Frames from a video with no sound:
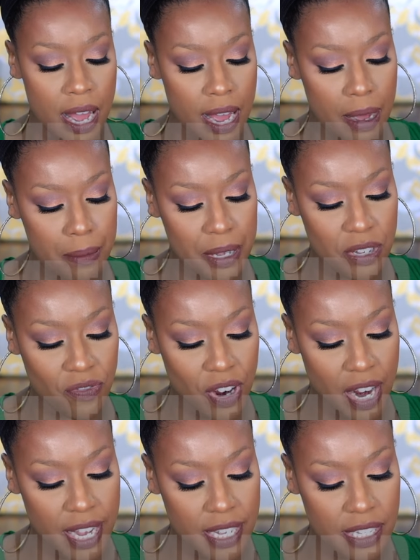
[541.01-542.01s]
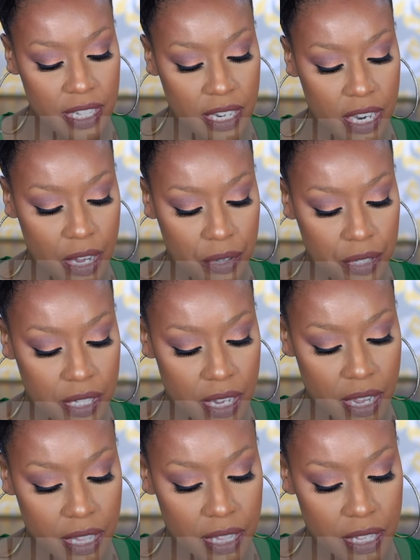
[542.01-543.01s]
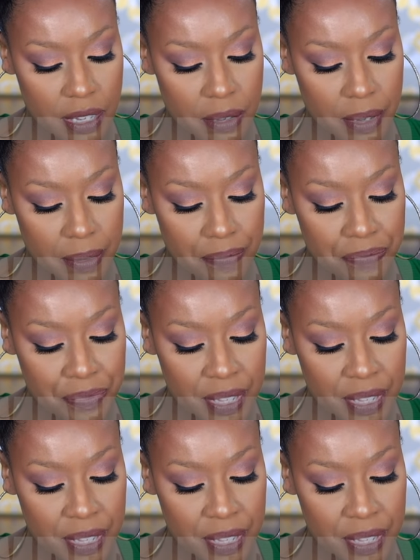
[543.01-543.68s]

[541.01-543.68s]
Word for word: As far as the notes on this one